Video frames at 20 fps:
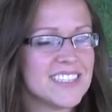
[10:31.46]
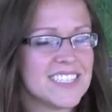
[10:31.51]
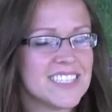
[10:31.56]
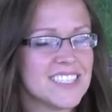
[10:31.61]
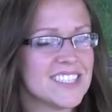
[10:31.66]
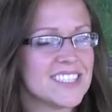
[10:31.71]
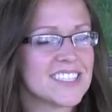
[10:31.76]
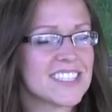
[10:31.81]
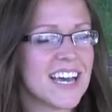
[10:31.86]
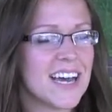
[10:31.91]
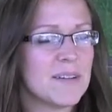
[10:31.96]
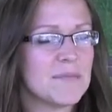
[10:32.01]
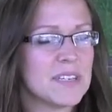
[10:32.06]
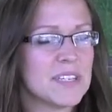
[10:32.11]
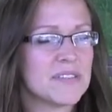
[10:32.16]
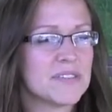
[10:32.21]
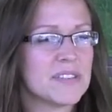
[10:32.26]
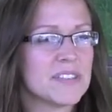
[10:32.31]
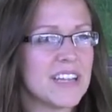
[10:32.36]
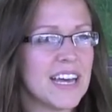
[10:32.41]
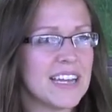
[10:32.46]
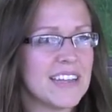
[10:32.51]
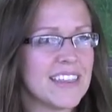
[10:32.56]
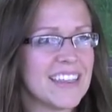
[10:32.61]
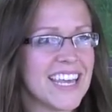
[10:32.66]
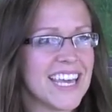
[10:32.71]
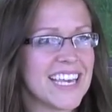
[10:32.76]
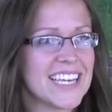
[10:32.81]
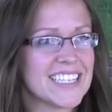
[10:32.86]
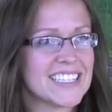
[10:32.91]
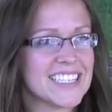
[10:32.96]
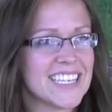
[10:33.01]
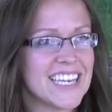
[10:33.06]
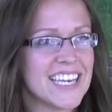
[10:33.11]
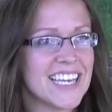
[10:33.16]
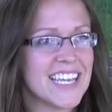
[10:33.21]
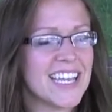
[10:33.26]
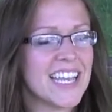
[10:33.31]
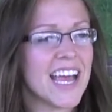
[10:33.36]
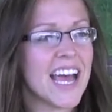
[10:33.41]
He's just gotten me through a lot of things.
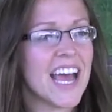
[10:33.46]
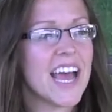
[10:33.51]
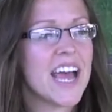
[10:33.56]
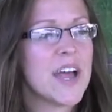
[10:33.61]
And